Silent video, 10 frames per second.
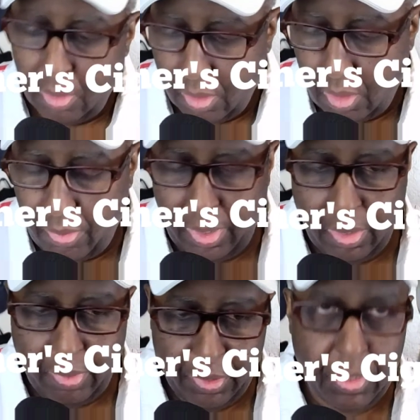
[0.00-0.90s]
And all
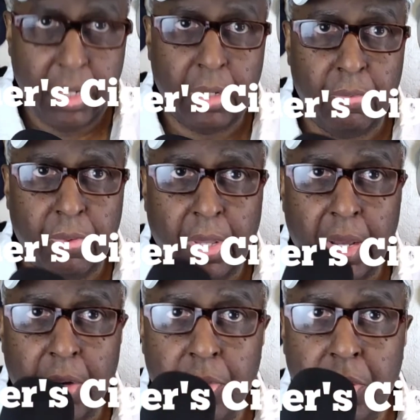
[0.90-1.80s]
right. Thank you for
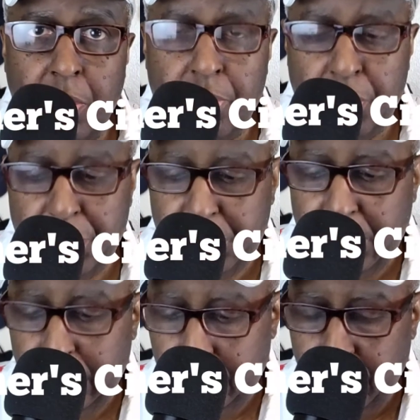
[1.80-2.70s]
that. I really
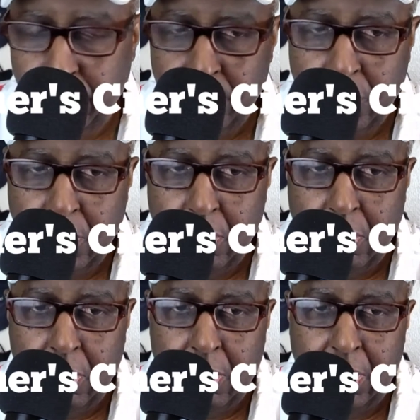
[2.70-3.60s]
appreciate it.
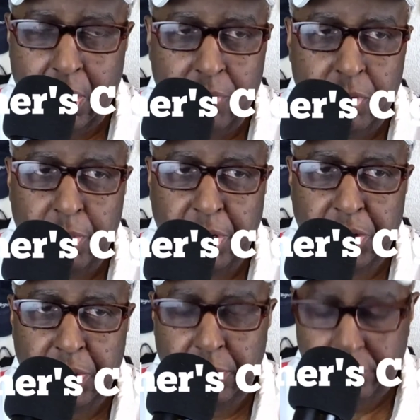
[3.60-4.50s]
All that
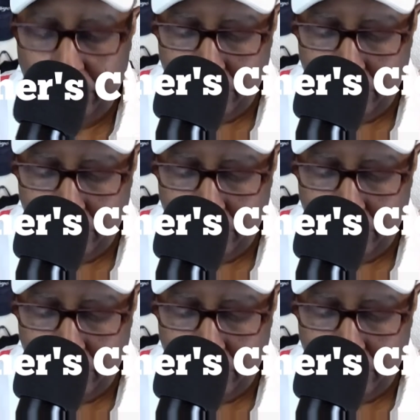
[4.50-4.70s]
information.